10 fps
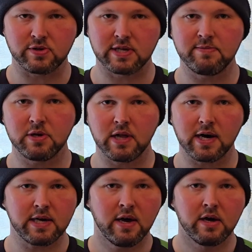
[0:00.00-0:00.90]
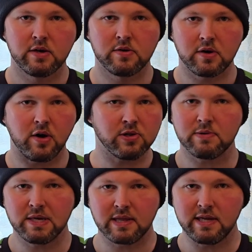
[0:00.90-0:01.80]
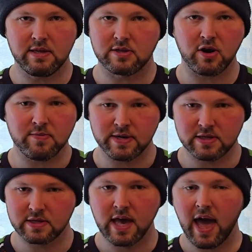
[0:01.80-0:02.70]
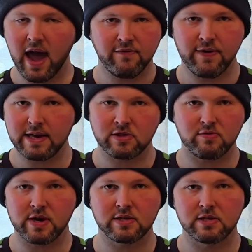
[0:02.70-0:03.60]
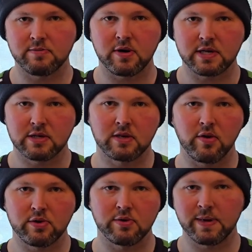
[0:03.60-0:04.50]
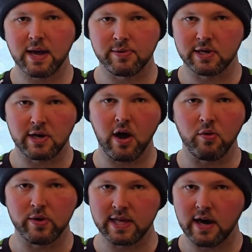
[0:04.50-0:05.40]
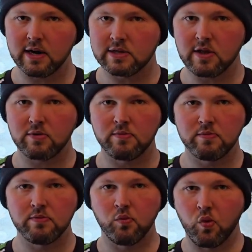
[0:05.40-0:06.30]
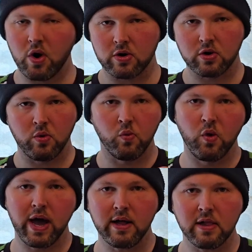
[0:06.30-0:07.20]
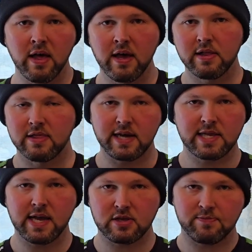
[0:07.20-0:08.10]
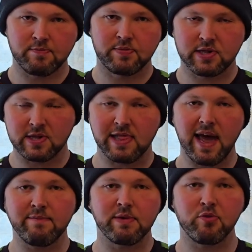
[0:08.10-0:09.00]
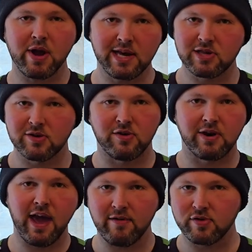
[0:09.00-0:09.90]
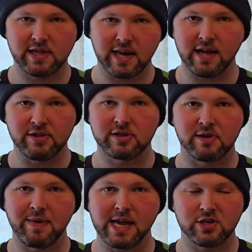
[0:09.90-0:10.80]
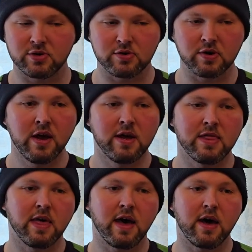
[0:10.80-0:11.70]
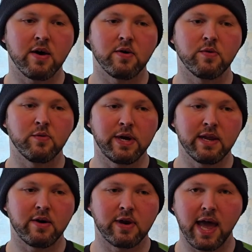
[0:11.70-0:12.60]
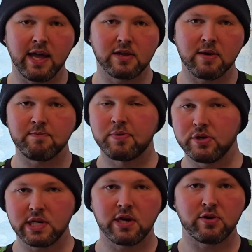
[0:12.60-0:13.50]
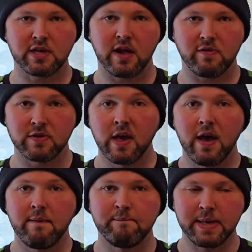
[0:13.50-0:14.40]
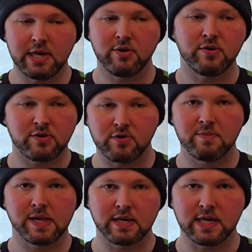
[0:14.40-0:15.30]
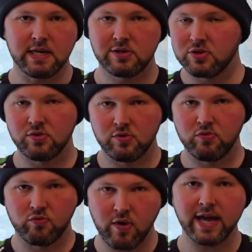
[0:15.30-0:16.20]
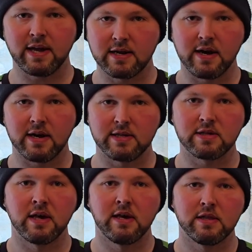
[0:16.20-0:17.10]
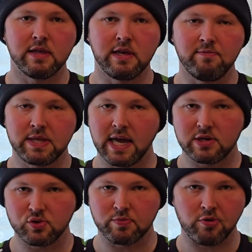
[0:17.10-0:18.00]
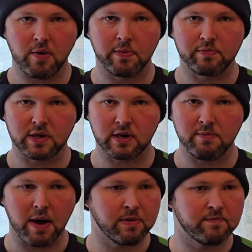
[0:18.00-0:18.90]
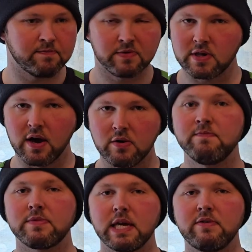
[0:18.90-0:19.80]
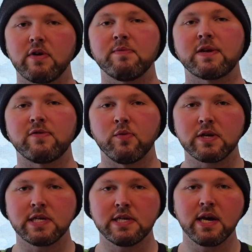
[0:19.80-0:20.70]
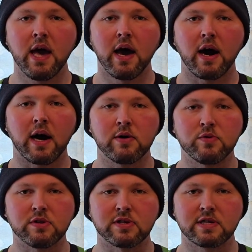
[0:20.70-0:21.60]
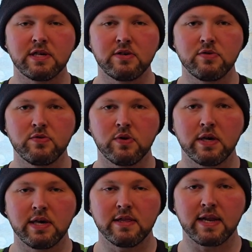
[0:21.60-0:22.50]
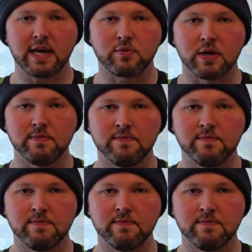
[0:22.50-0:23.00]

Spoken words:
stimuli. Ultimately determines how fast the rest of the body is going to be able to go. When the eyes don't work well, they tend to slam the brakes on everything else to make sure that we don't end up pushing ourselves beyond our ability to recognize the potential problems that come up. So thank you very much for watching. I will see you in the next one.